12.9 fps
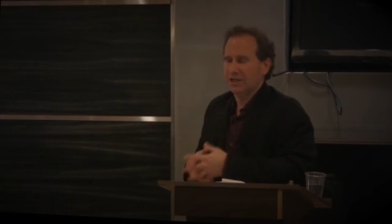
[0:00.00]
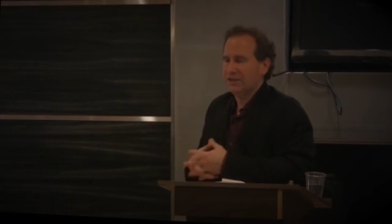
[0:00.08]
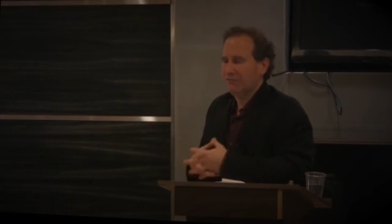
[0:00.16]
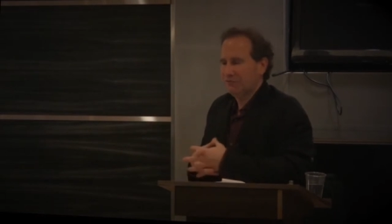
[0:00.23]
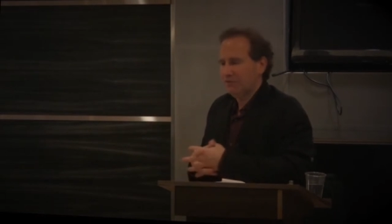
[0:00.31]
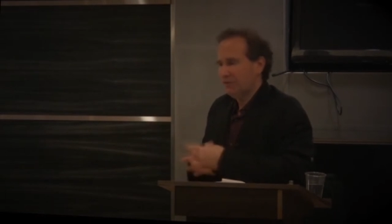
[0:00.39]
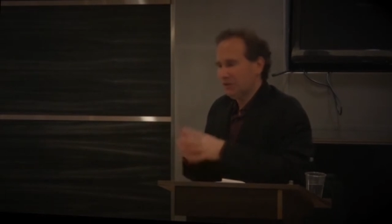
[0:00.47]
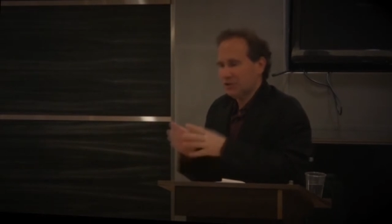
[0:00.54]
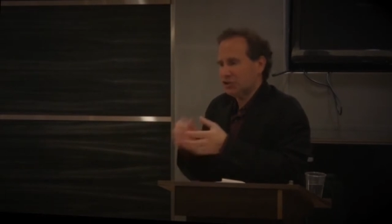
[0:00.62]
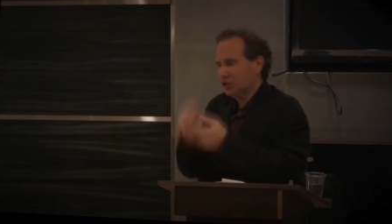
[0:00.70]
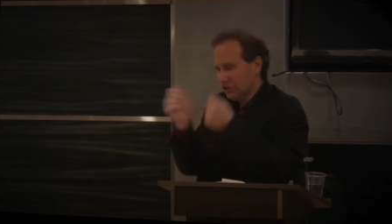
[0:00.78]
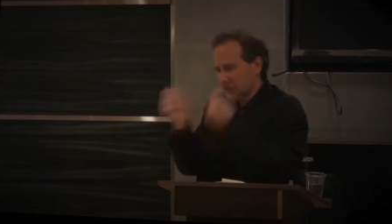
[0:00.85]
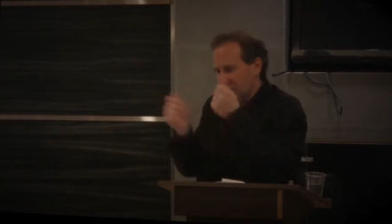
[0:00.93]
If, if it's
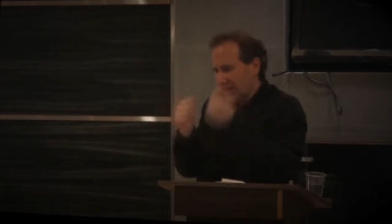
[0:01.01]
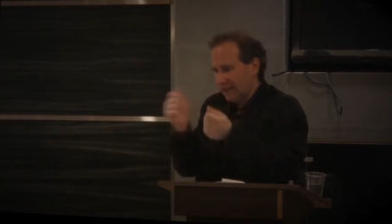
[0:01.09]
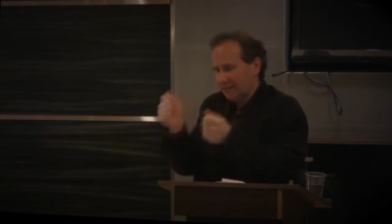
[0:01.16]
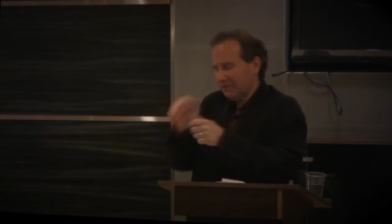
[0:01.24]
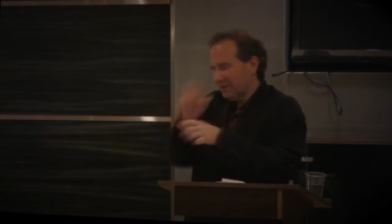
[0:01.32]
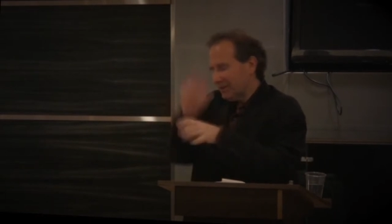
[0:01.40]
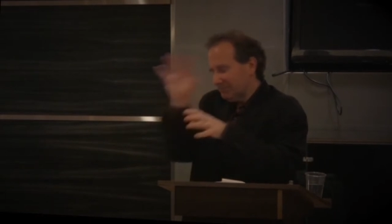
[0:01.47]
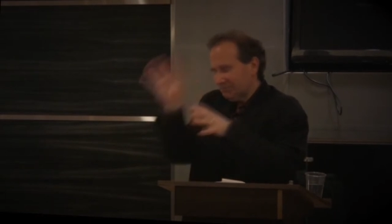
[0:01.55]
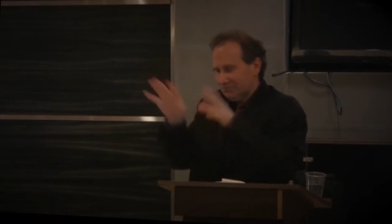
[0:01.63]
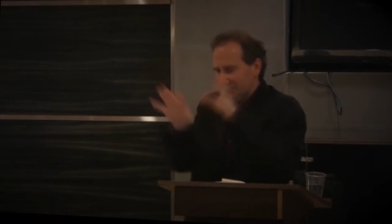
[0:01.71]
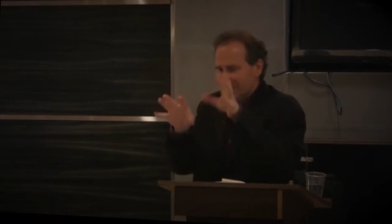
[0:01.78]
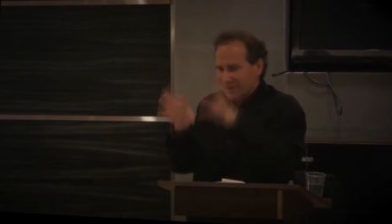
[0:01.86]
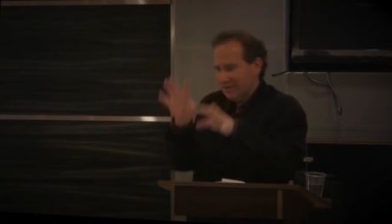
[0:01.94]
just like
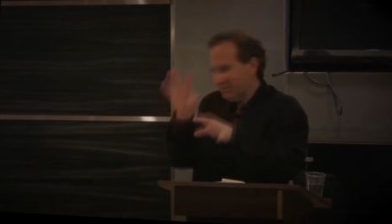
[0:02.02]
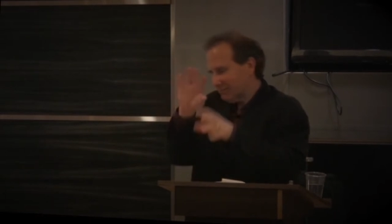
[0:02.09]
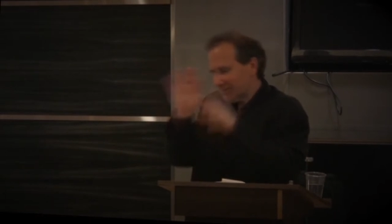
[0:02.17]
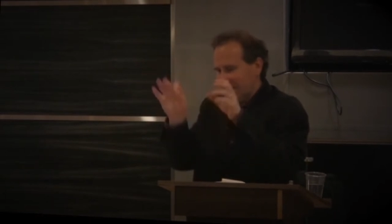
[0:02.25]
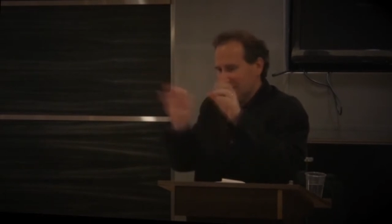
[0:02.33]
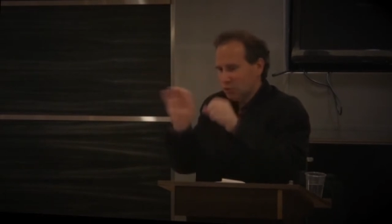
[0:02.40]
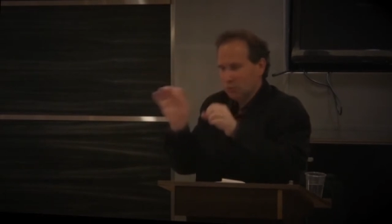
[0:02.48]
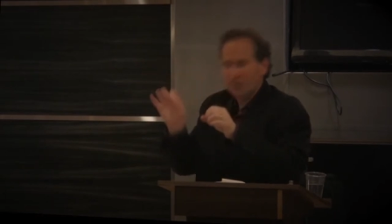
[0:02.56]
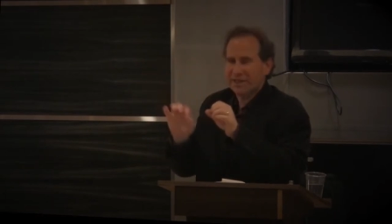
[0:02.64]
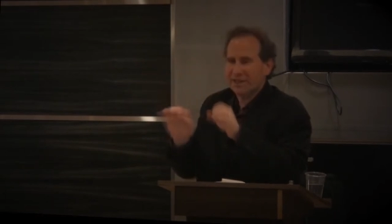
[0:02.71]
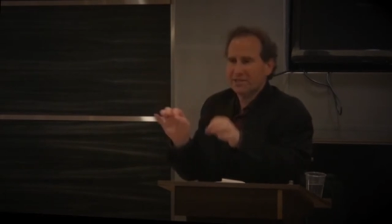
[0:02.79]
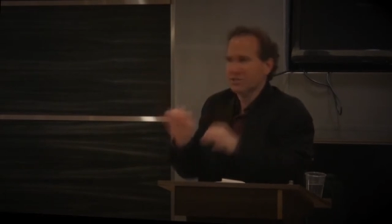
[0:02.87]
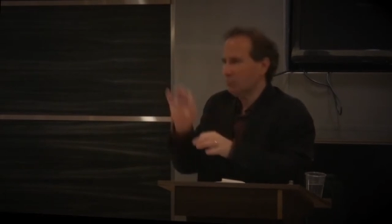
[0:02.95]
I'm
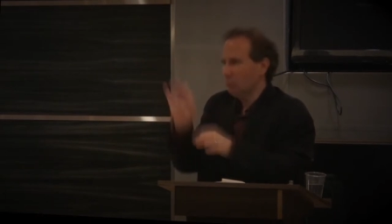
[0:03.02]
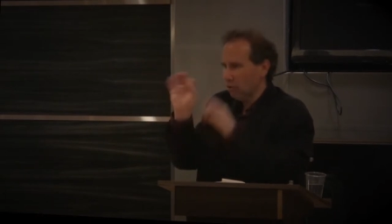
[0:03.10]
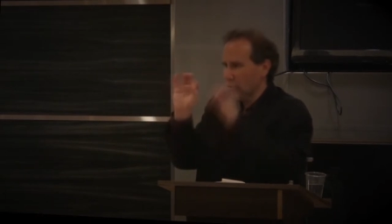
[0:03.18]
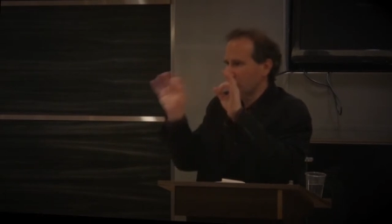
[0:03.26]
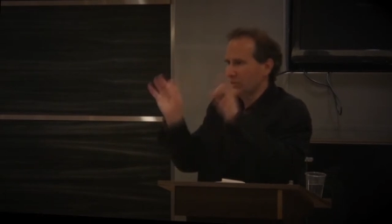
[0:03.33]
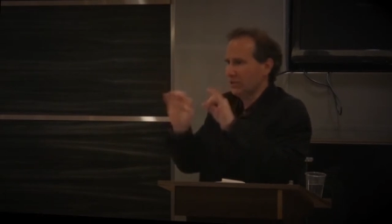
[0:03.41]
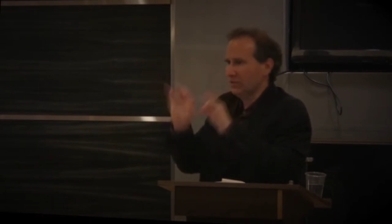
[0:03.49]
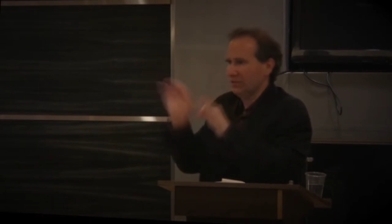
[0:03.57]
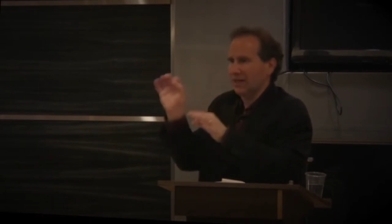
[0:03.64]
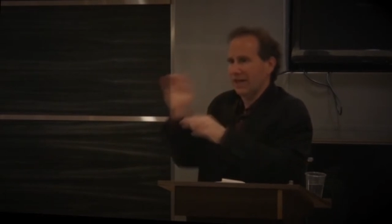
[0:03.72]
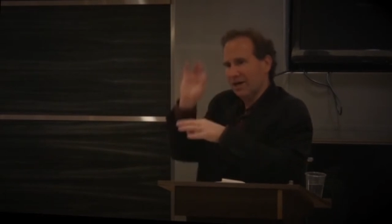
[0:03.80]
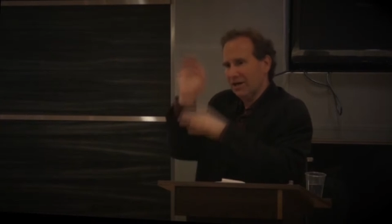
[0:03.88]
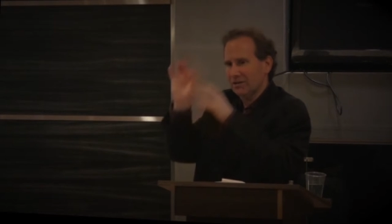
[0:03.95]
tweaking some words here and
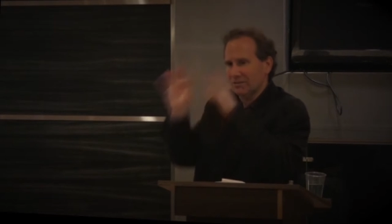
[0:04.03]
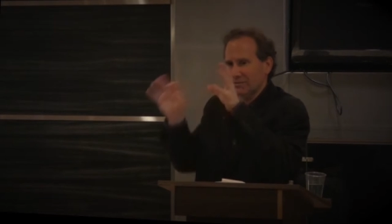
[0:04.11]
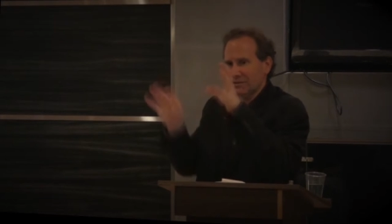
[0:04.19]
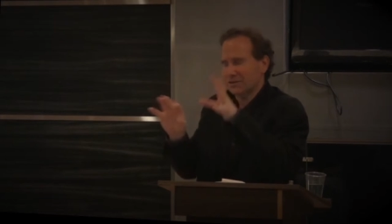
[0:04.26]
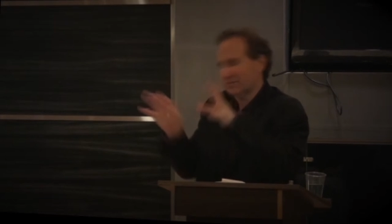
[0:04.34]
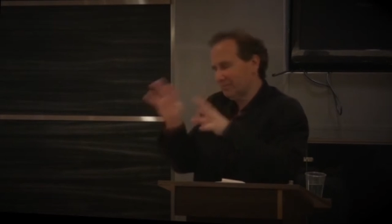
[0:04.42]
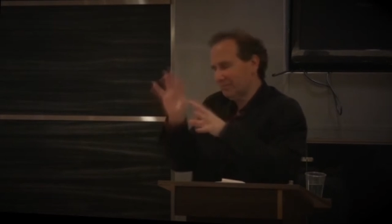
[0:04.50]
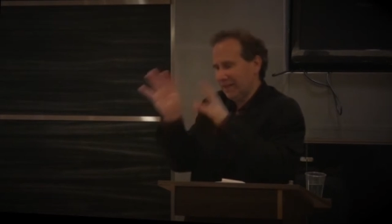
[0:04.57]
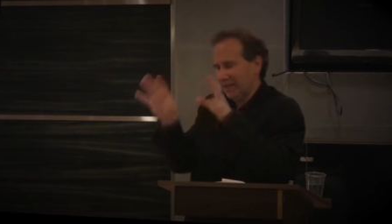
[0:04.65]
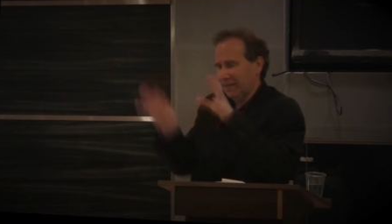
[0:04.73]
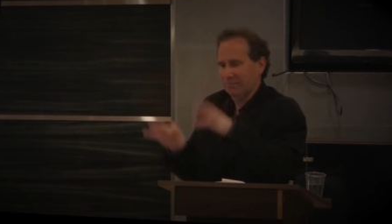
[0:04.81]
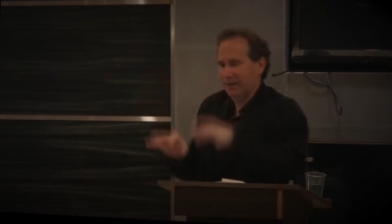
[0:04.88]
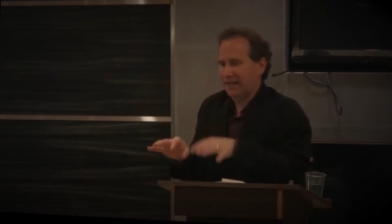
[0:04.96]
there and, and
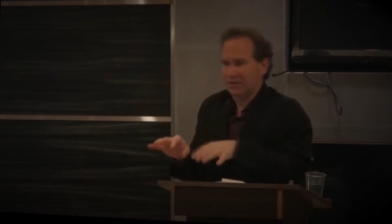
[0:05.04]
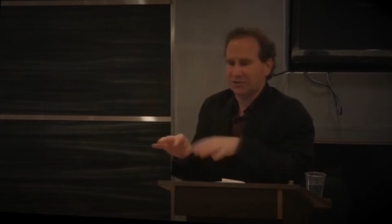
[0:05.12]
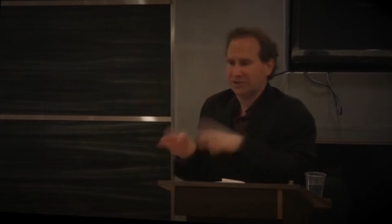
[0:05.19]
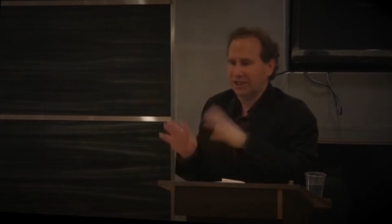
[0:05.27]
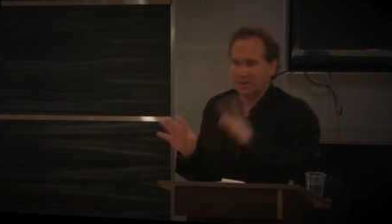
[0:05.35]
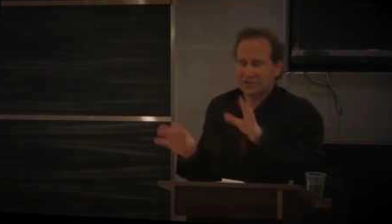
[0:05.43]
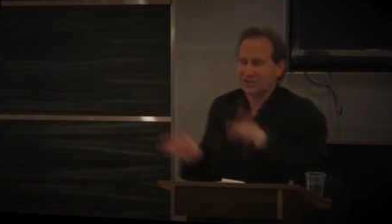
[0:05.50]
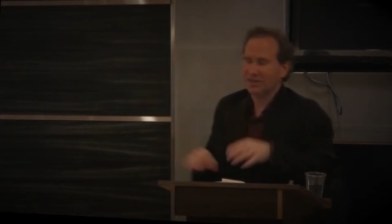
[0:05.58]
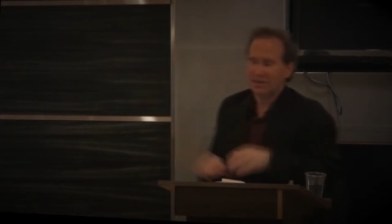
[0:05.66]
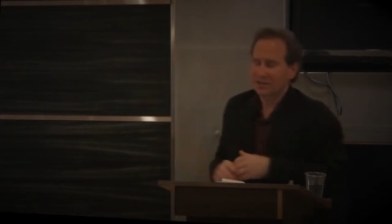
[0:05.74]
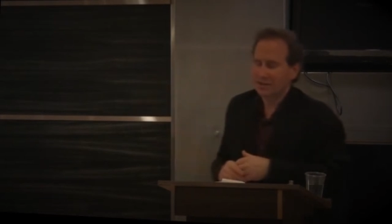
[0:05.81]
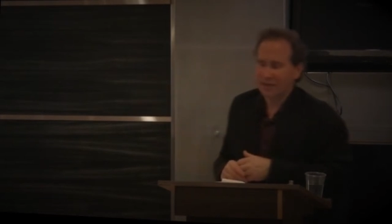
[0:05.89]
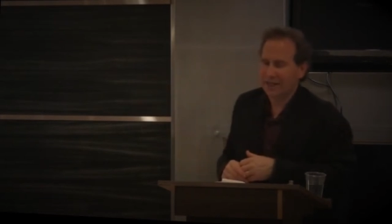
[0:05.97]
making minor changes,
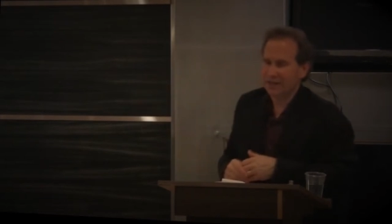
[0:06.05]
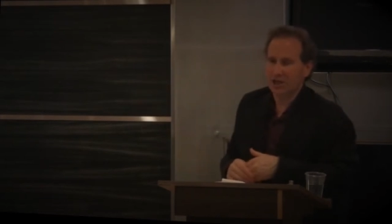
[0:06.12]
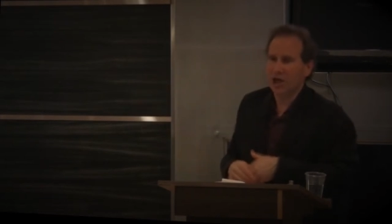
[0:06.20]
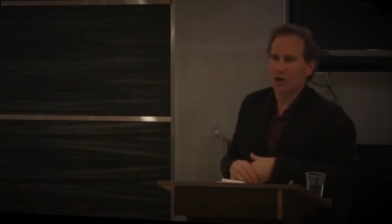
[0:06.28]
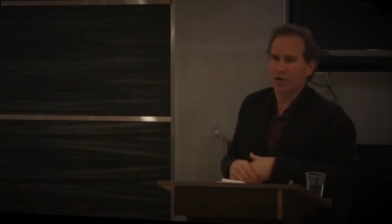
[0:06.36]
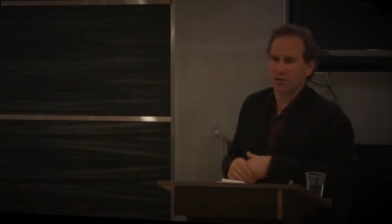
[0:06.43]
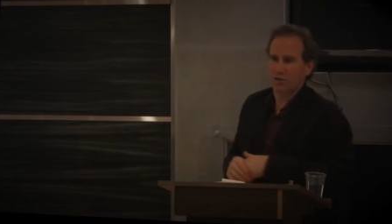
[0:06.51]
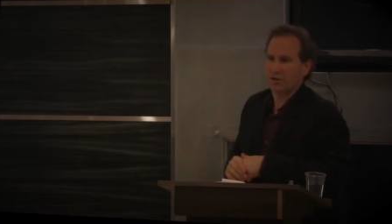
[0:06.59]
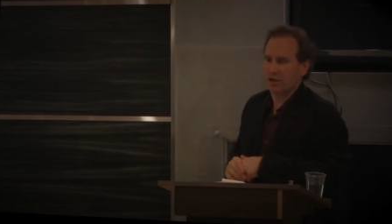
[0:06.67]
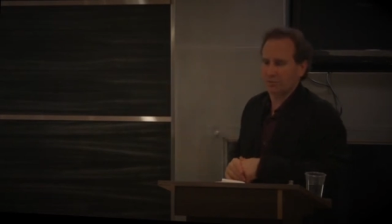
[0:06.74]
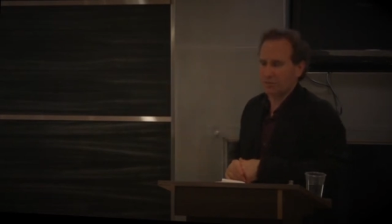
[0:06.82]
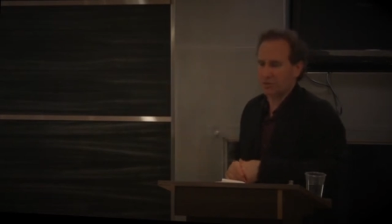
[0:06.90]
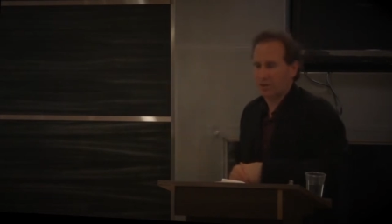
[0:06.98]
then no, you
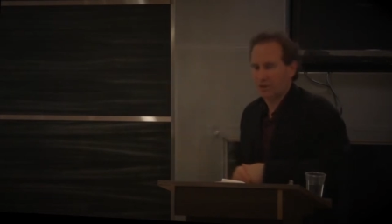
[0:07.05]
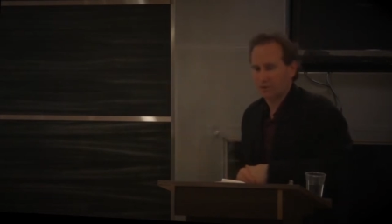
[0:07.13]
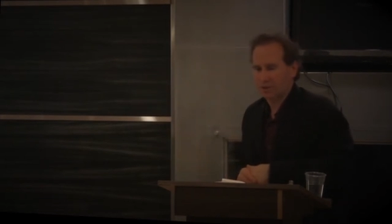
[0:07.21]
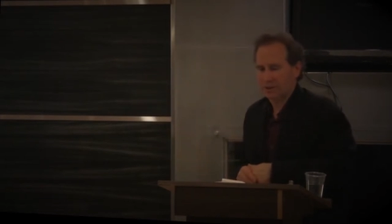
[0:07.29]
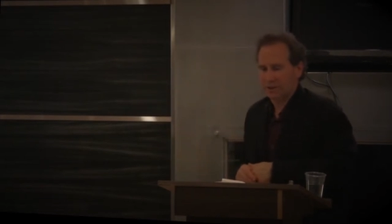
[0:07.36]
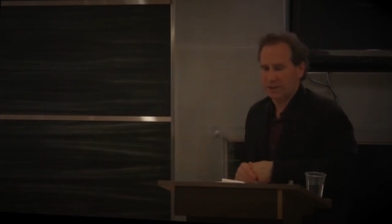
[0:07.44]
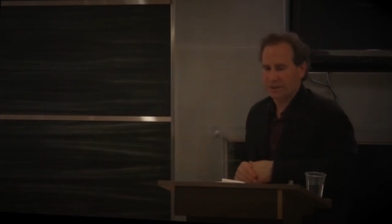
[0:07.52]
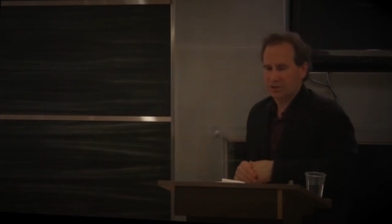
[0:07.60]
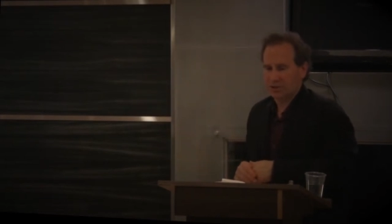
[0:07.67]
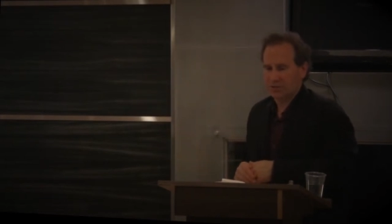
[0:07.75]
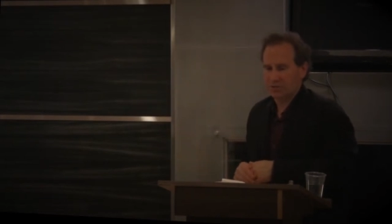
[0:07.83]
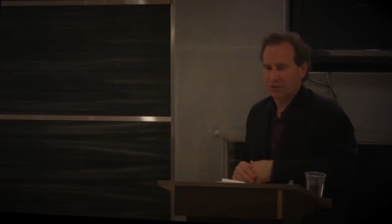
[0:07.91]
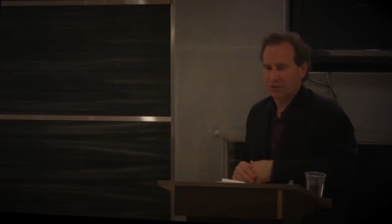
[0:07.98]
don't, you don't really need to.